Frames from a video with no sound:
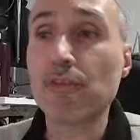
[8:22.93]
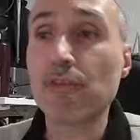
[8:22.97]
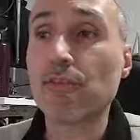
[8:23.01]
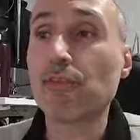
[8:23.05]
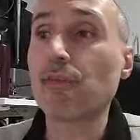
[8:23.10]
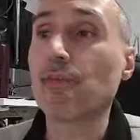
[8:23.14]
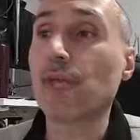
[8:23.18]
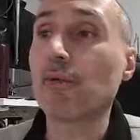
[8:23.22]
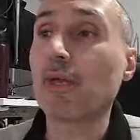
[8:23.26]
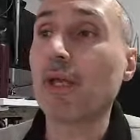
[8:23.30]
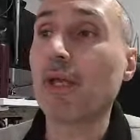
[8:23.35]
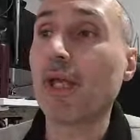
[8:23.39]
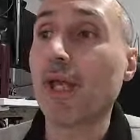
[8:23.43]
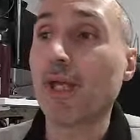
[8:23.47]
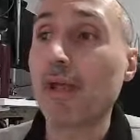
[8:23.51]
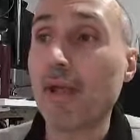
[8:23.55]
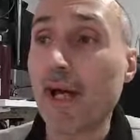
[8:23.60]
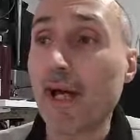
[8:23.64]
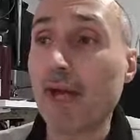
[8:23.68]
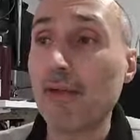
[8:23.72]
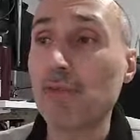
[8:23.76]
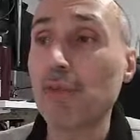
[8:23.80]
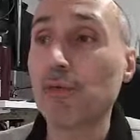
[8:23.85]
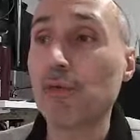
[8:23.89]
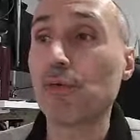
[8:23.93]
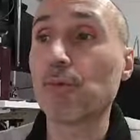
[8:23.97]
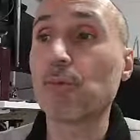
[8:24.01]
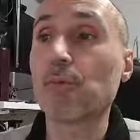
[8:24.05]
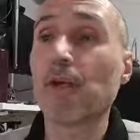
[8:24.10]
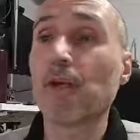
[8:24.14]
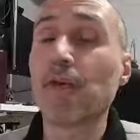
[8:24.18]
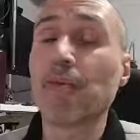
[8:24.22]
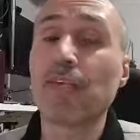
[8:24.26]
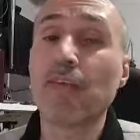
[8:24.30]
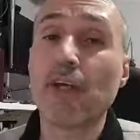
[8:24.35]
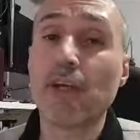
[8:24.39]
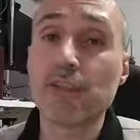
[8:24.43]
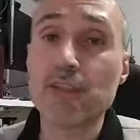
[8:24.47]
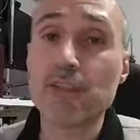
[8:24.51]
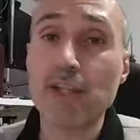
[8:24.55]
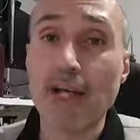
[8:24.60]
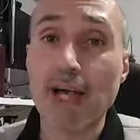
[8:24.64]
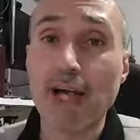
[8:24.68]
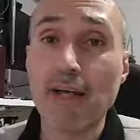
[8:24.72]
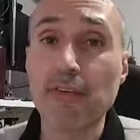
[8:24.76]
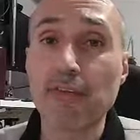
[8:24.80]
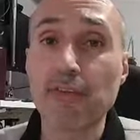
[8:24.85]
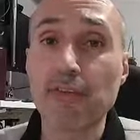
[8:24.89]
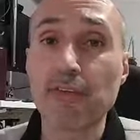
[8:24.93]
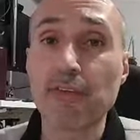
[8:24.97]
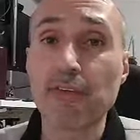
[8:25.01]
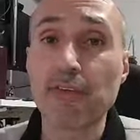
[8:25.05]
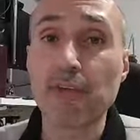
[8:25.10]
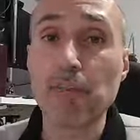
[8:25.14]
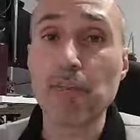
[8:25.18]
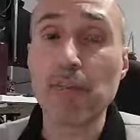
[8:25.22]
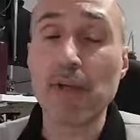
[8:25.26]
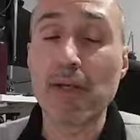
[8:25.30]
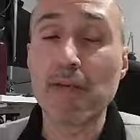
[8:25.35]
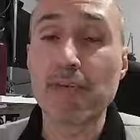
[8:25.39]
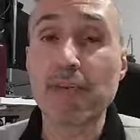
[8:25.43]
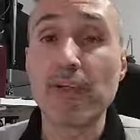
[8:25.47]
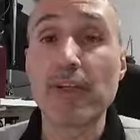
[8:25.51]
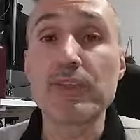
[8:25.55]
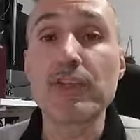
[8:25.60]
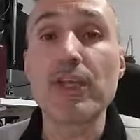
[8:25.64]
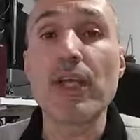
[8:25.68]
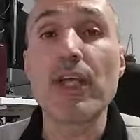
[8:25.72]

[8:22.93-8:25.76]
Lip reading: So you can add user message, add a system message.